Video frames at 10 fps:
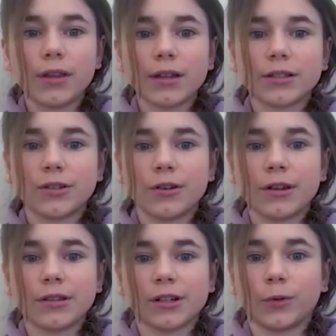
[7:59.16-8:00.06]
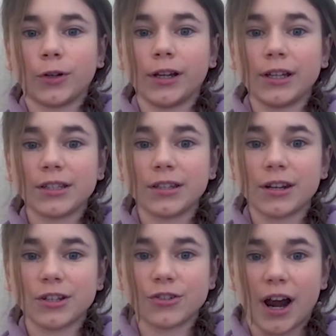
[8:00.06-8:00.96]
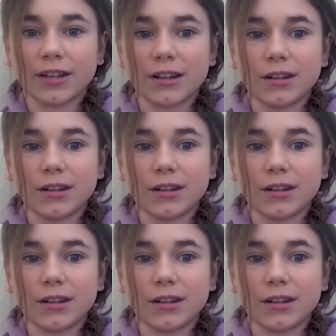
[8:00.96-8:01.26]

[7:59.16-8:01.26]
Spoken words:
that students are more easily distracted